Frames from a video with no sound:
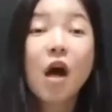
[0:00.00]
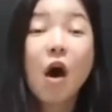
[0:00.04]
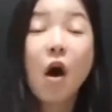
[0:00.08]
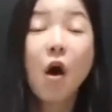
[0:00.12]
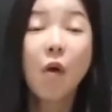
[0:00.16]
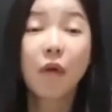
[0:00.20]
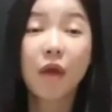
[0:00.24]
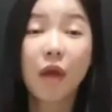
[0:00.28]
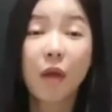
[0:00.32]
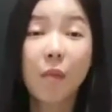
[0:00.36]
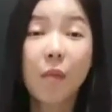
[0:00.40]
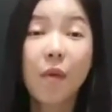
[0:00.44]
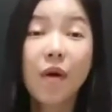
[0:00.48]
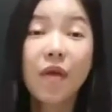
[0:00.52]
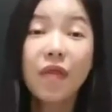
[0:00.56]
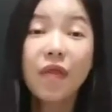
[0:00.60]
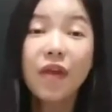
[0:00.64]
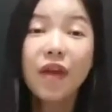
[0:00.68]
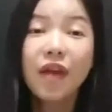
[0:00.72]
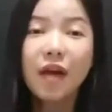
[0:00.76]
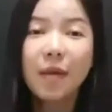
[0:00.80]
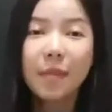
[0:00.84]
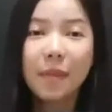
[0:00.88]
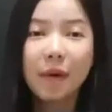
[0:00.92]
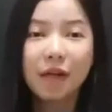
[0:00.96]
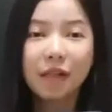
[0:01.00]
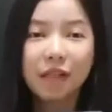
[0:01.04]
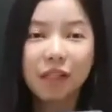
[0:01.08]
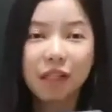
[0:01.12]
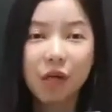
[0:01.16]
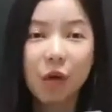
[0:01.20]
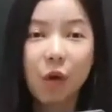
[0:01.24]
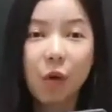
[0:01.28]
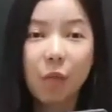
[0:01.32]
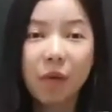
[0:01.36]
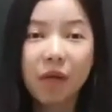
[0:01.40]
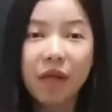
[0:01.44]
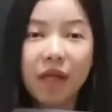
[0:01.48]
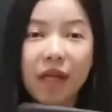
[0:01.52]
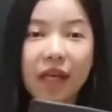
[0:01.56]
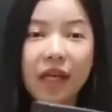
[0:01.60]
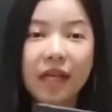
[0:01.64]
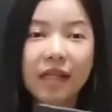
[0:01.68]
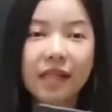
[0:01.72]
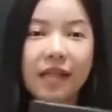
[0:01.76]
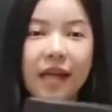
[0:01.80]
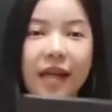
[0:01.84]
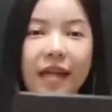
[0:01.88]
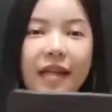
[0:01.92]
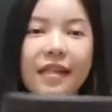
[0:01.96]
Okay, one thing about the opening
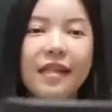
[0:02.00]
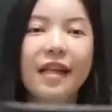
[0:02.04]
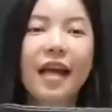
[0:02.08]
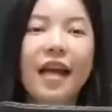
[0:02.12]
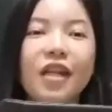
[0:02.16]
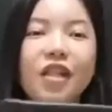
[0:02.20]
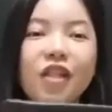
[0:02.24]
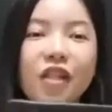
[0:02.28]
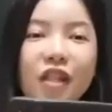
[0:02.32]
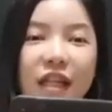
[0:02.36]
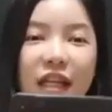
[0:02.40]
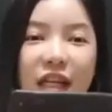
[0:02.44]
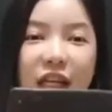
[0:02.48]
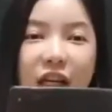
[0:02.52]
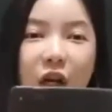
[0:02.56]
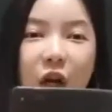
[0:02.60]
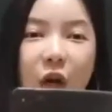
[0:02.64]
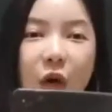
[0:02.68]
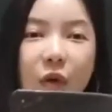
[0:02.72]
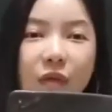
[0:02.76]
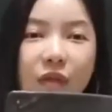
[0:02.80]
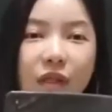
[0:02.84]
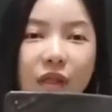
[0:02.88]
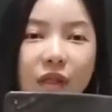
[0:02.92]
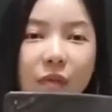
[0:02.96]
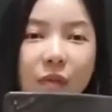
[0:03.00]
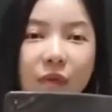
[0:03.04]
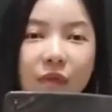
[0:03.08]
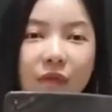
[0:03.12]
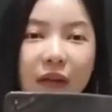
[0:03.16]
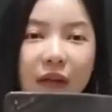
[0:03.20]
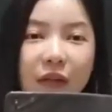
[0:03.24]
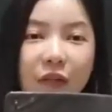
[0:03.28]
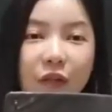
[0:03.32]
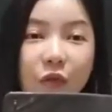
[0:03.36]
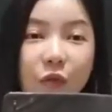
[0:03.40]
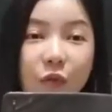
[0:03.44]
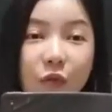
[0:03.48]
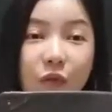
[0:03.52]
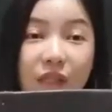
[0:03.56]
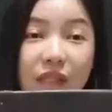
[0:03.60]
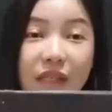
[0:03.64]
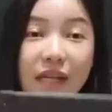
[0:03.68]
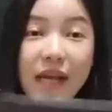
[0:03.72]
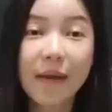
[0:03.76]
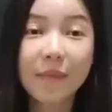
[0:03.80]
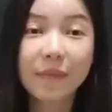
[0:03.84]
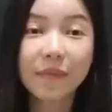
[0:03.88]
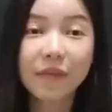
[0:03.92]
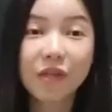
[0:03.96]
is that it actually closes with like two
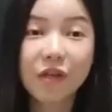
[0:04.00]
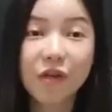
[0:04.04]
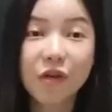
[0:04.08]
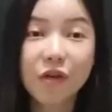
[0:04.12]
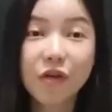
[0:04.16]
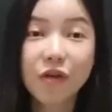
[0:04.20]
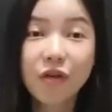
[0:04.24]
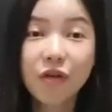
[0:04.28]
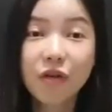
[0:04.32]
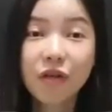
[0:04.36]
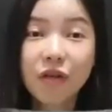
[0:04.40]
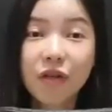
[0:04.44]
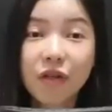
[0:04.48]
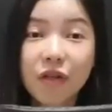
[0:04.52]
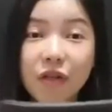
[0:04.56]
snaps here,